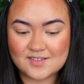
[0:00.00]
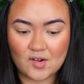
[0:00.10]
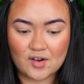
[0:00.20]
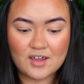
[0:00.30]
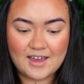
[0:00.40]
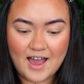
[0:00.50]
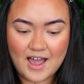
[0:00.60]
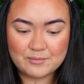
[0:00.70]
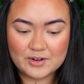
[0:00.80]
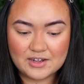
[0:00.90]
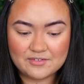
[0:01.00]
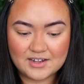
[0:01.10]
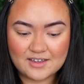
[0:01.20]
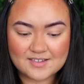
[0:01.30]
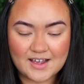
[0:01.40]
So yeah, I'm
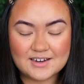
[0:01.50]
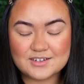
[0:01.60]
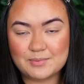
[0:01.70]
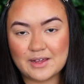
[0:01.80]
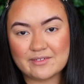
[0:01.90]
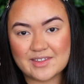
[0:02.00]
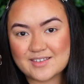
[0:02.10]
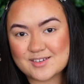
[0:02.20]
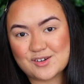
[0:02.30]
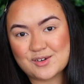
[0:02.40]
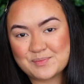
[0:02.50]
really excited to play with these two.